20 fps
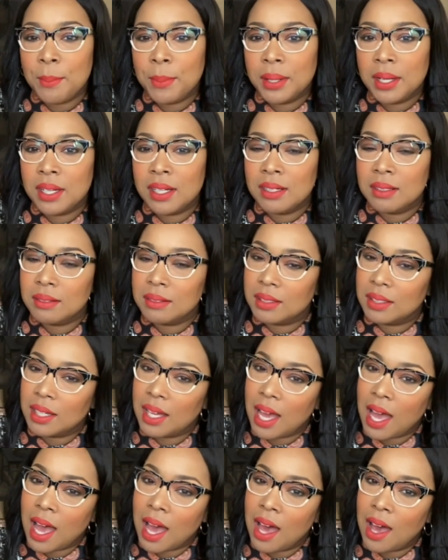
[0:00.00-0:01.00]
But
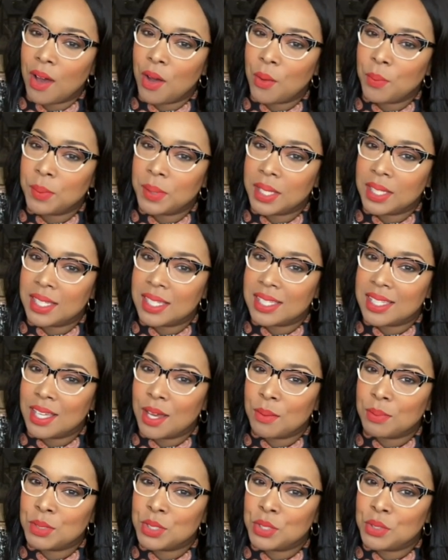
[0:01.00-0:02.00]
I hope that this
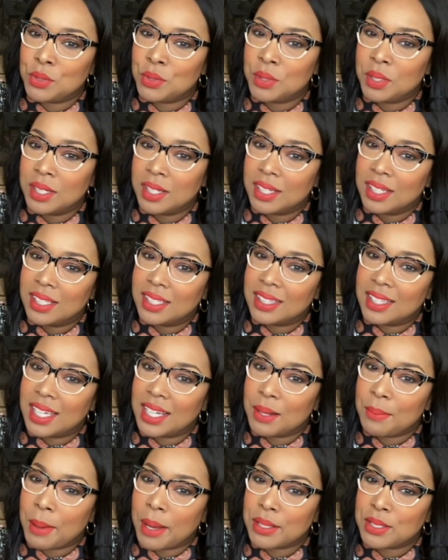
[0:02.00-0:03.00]
helped you think
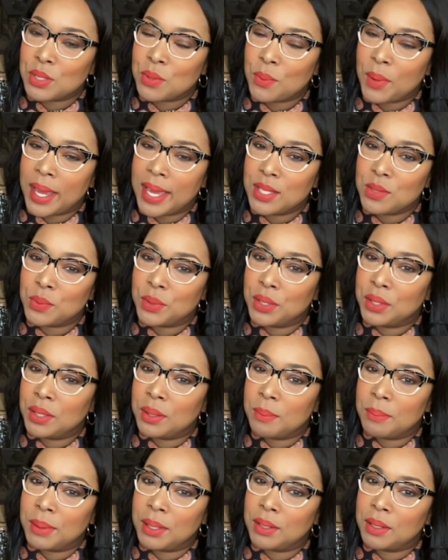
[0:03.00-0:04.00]
about some ways where you
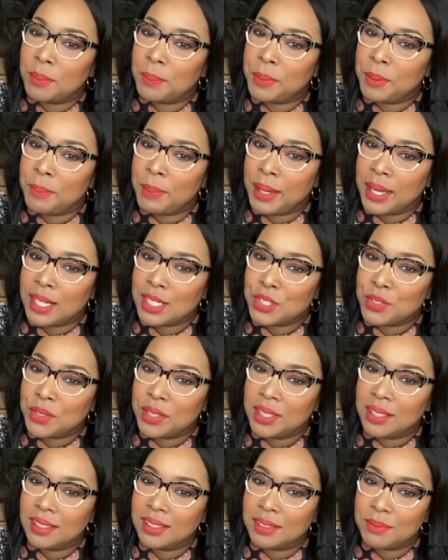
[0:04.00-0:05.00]
can build up your
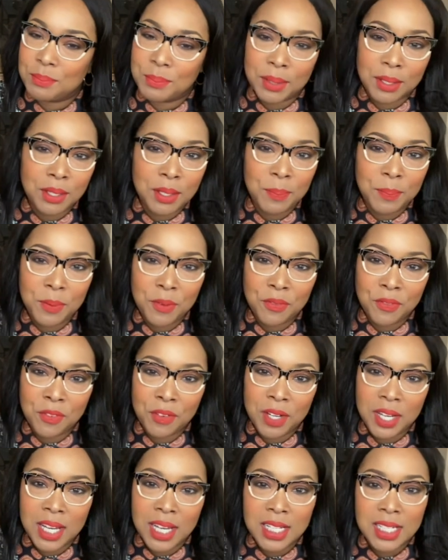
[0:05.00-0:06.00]
pantry, build up your
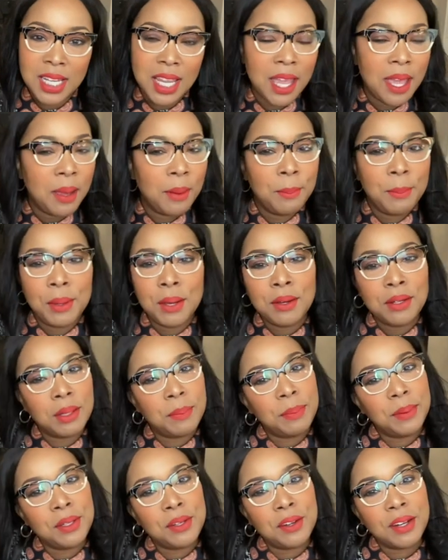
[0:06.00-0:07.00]
fridge, build
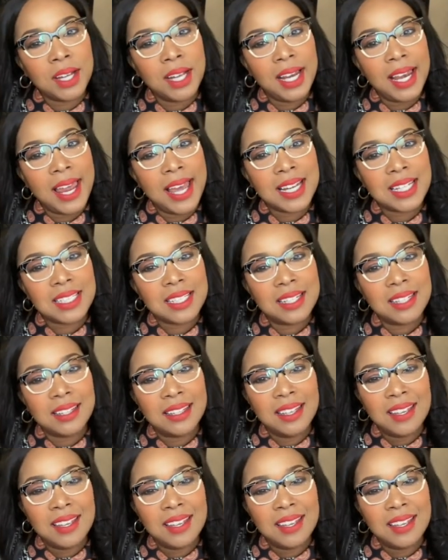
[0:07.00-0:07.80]
up your collection.